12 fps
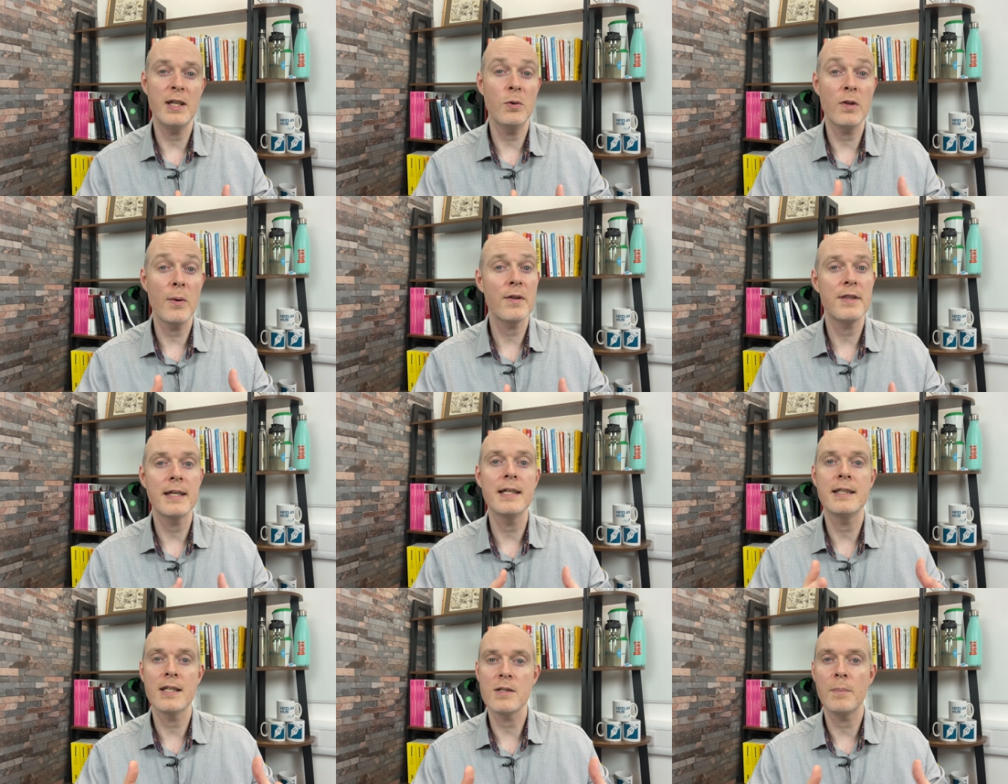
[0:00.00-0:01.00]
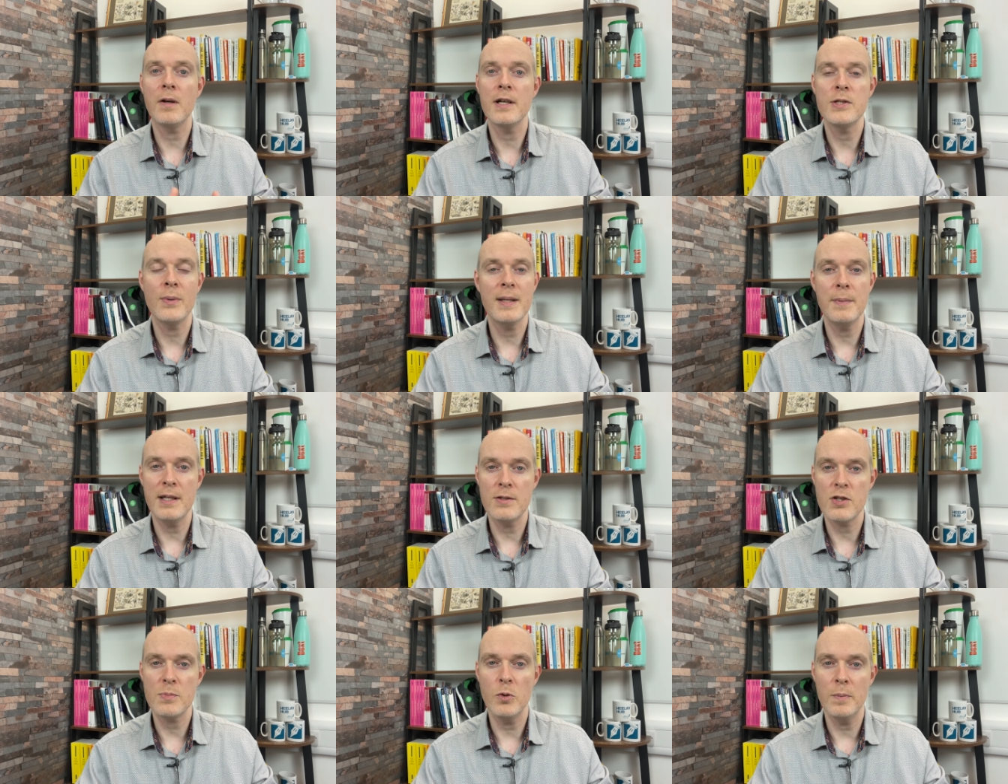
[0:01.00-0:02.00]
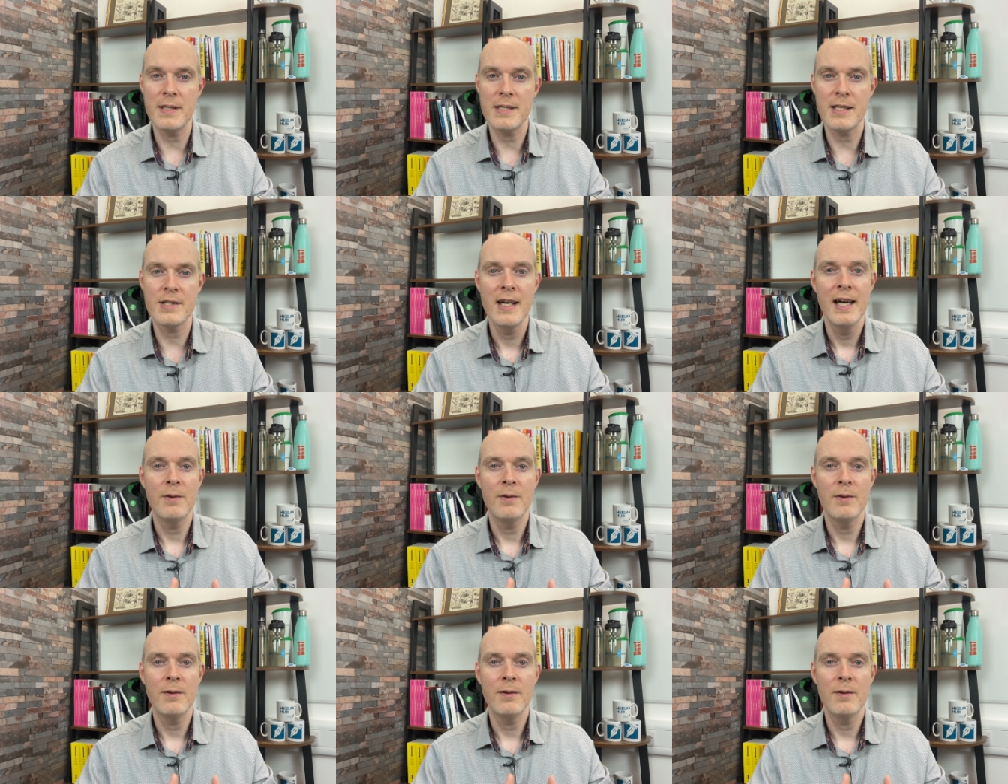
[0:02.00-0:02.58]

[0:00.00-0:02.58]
although I think it does apply to anybody who's a small business,